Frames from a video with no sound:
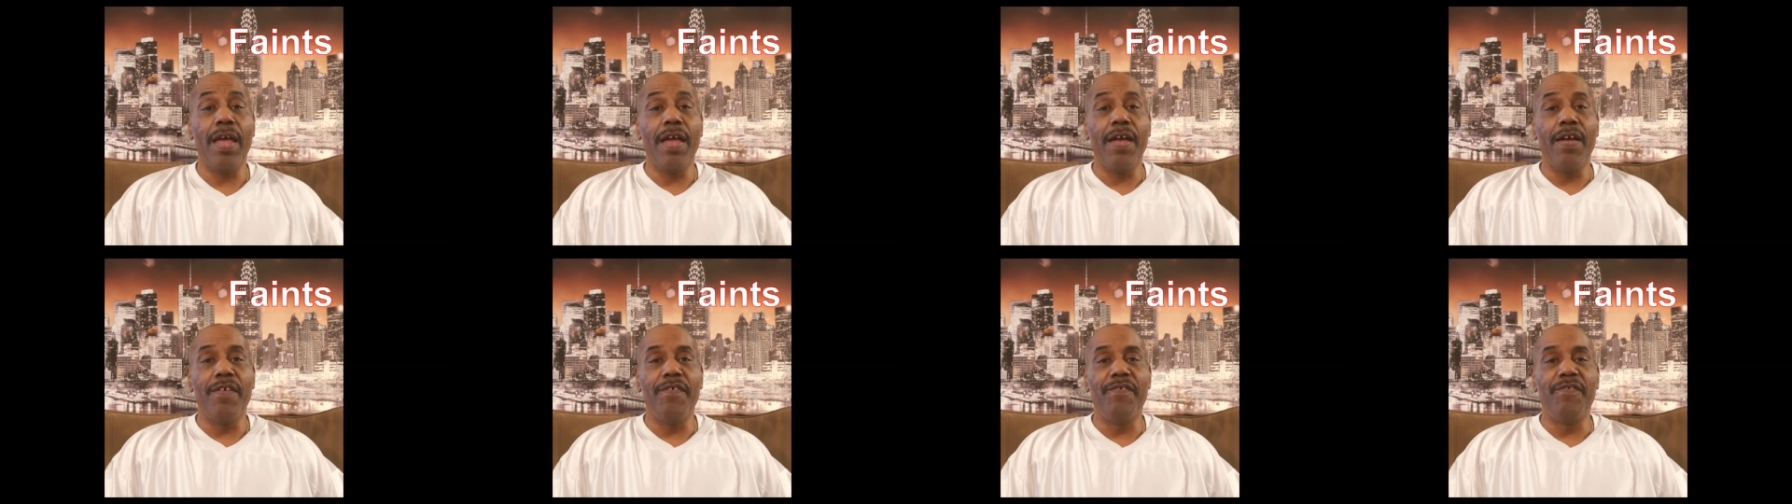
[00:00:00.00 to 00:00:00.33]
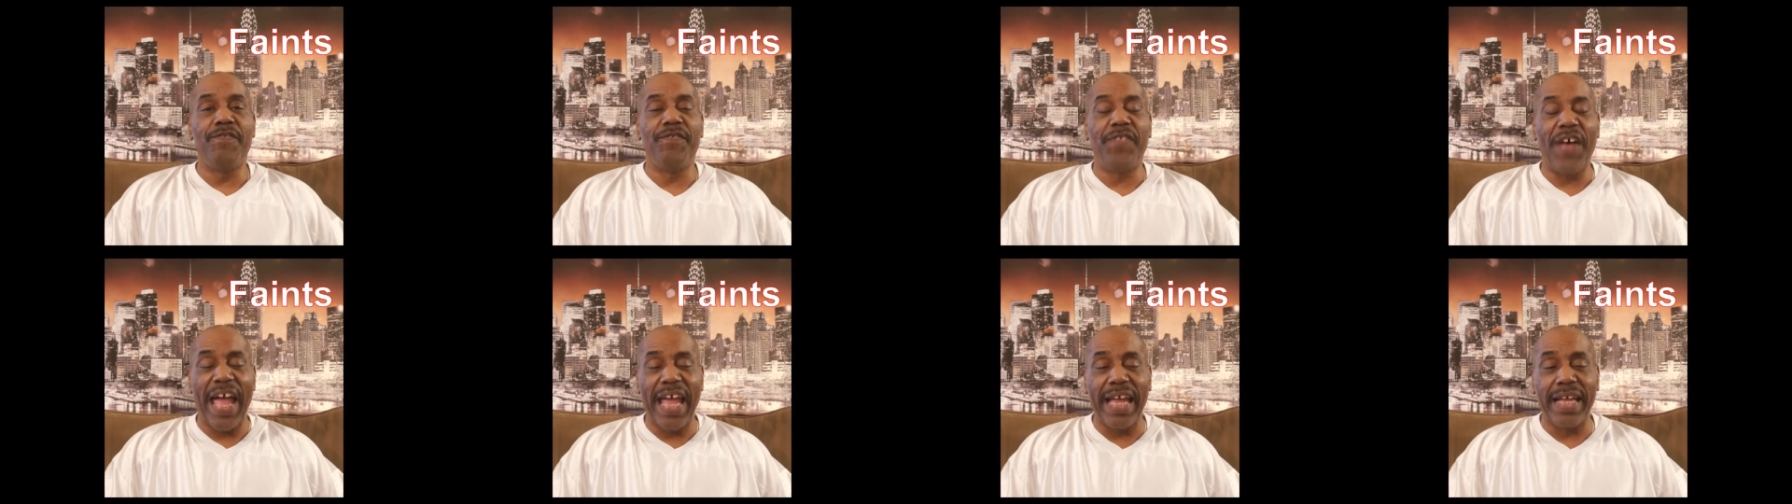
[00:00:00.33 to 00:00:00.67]

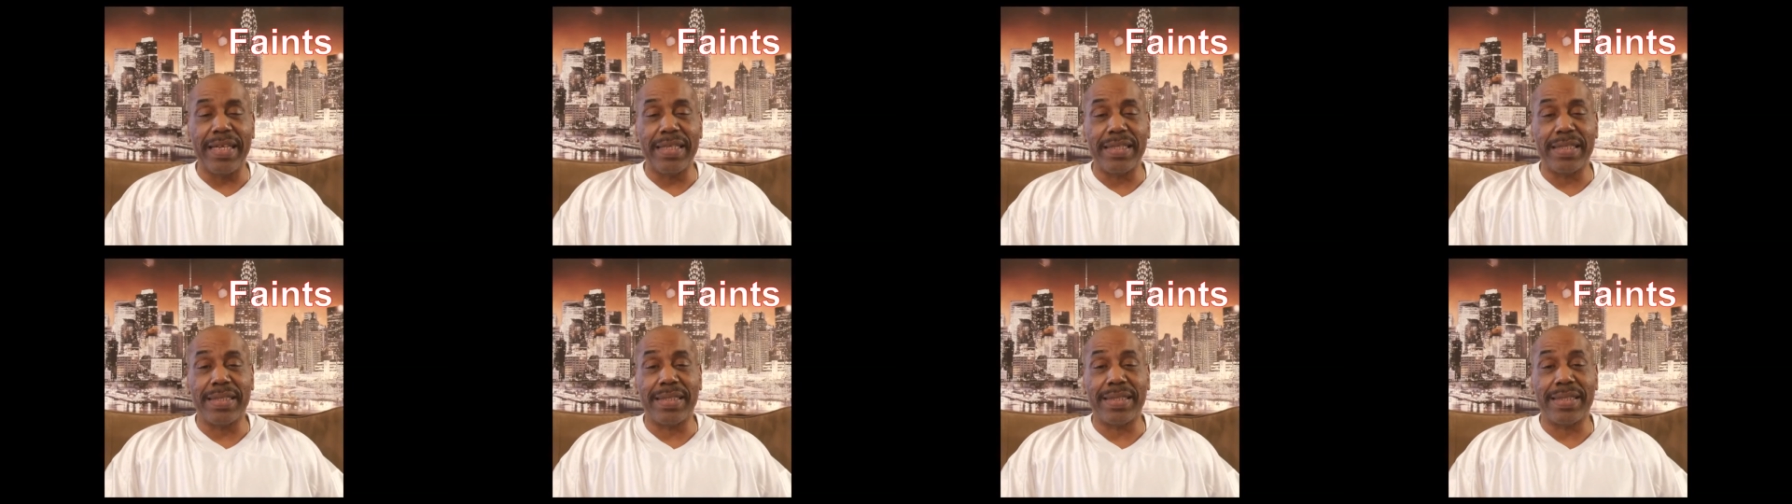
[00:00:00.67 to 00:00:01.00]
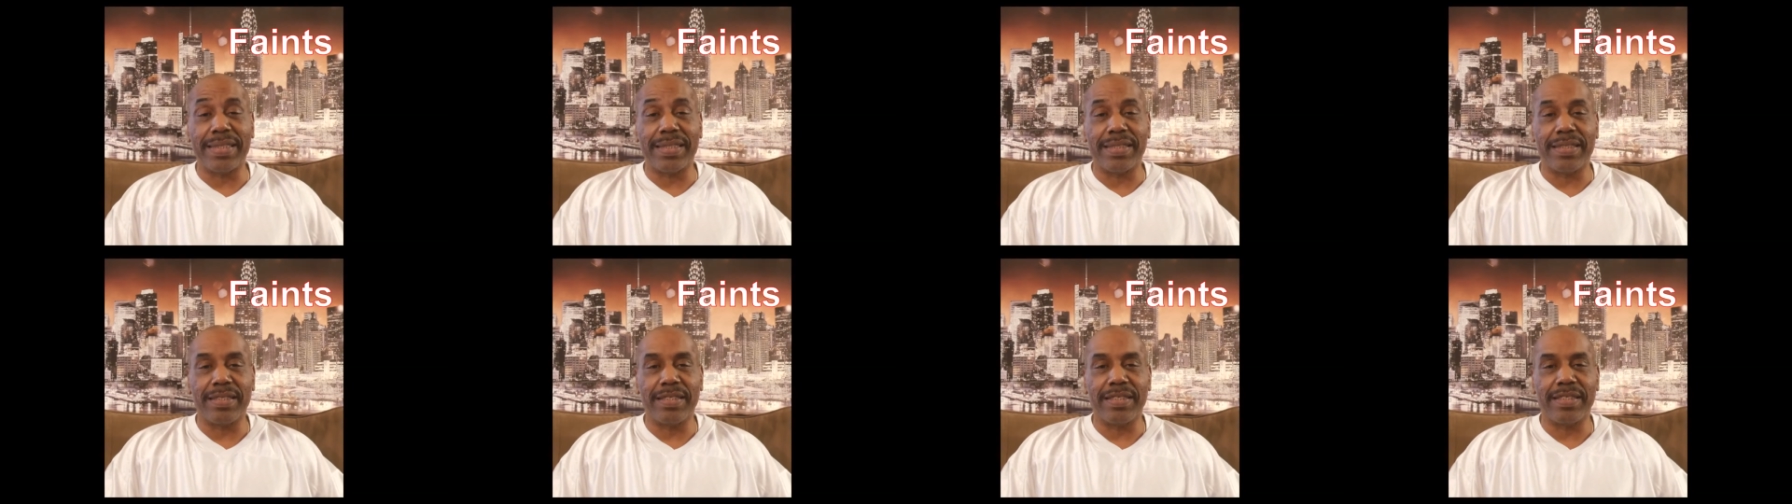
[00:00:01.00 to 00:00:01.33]

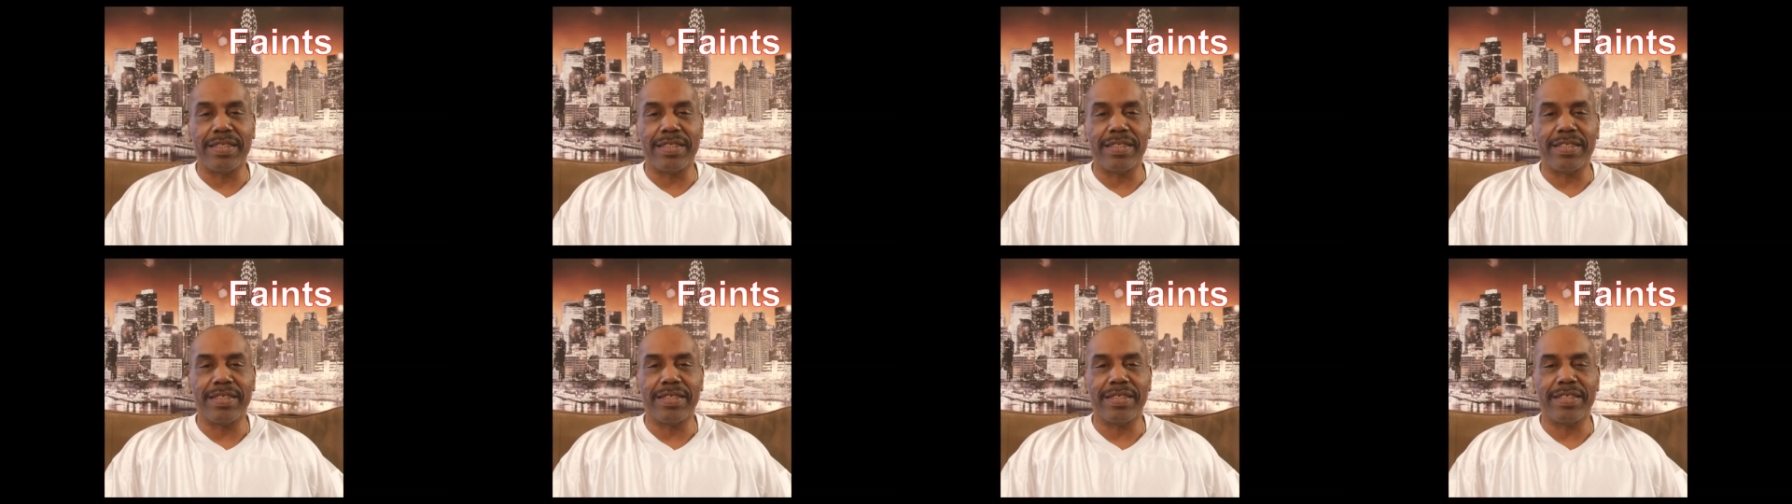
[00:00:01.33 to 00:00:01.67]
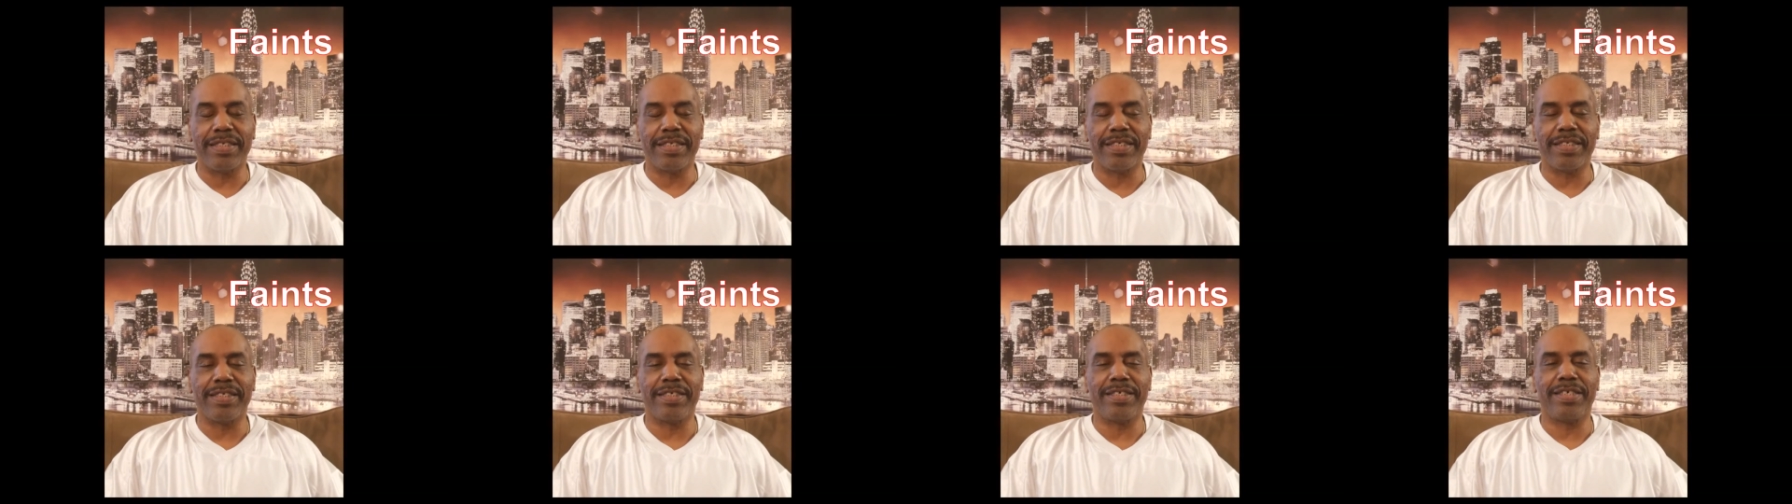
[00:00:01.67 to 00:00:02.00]
Feints.
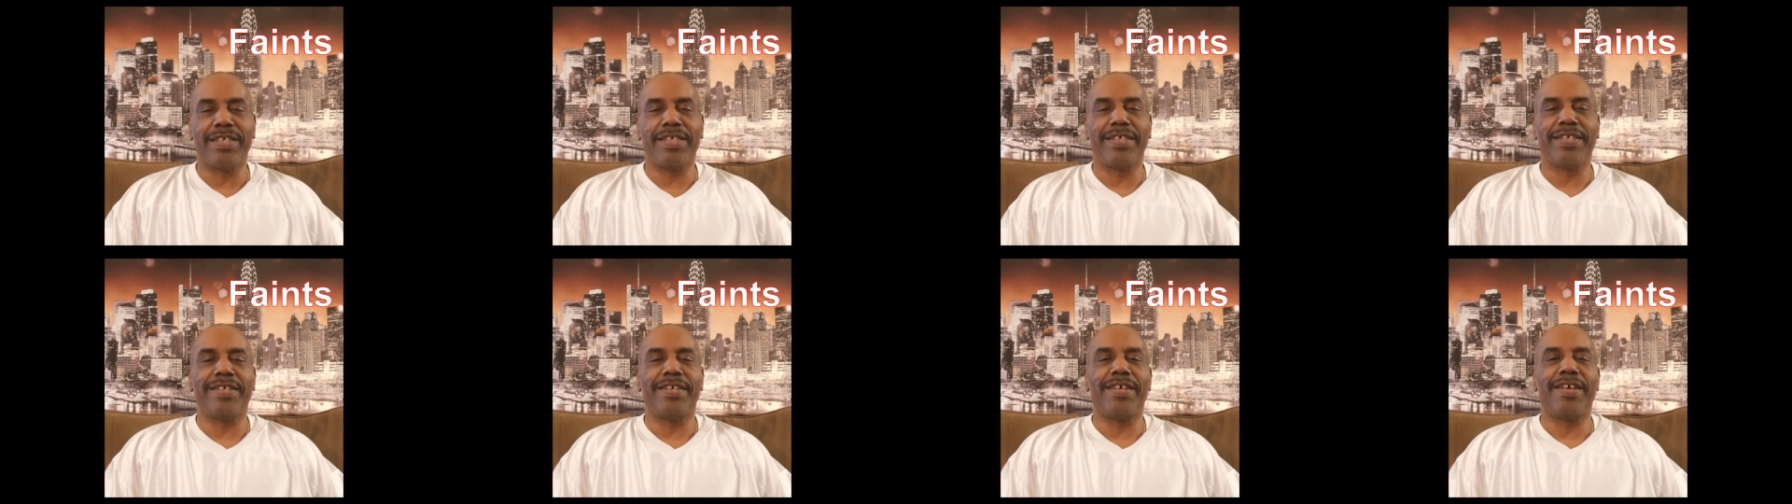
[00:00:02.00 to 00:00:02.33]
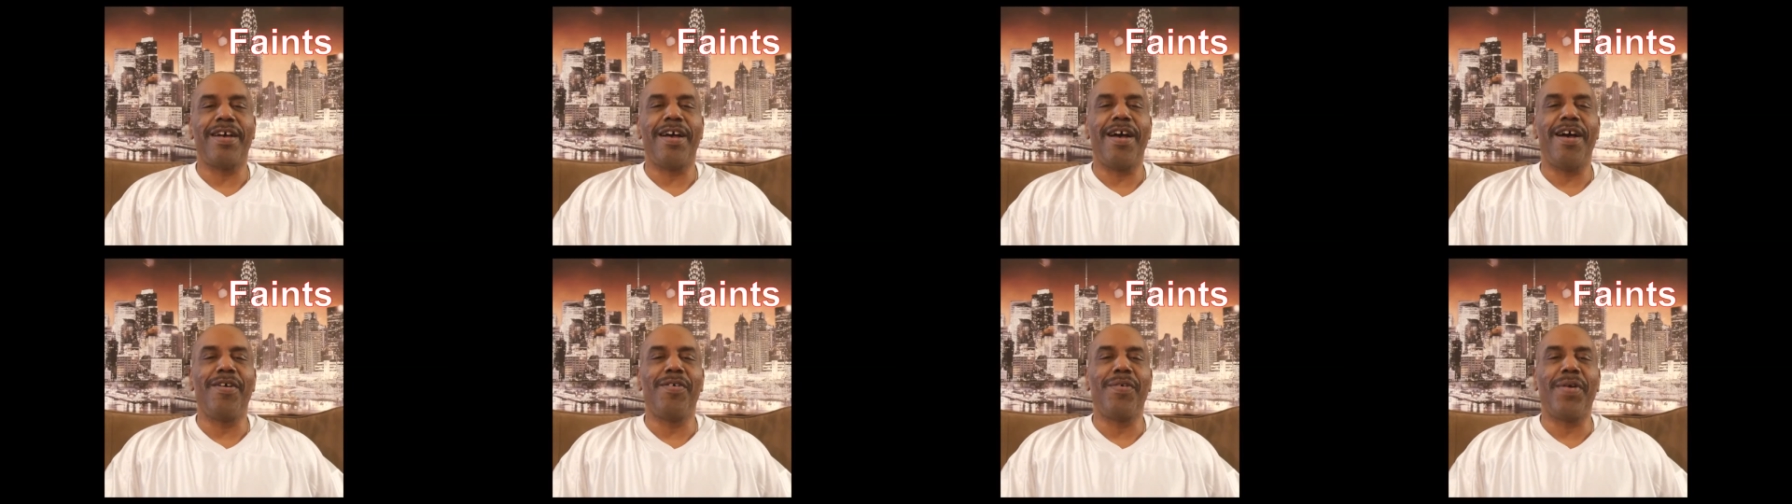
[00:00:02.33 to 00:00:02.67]

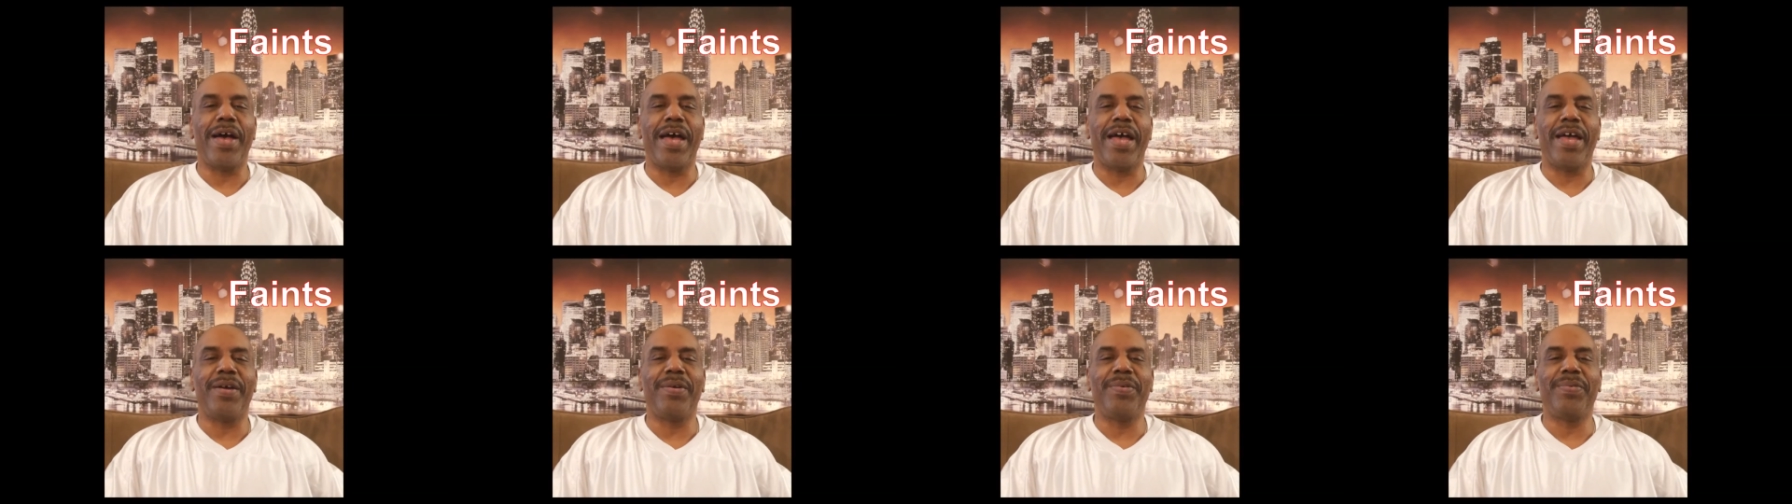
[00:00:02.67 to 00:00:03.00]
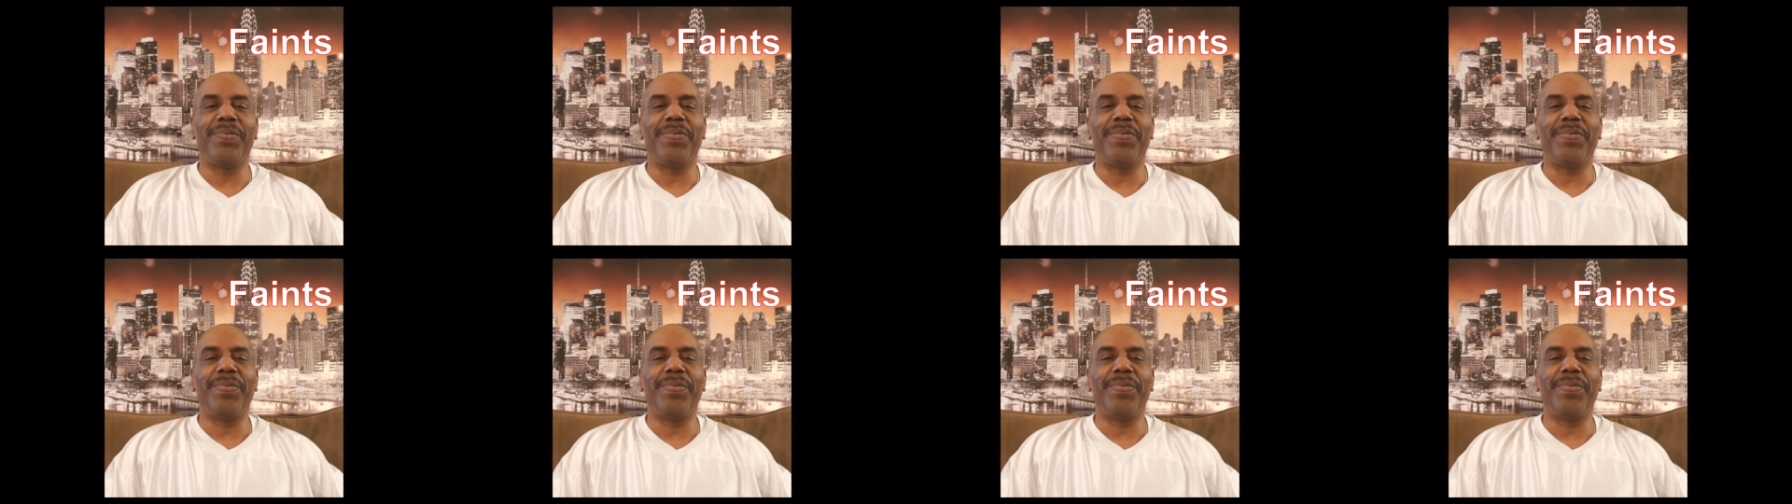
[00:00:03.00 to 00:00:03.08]
Alright,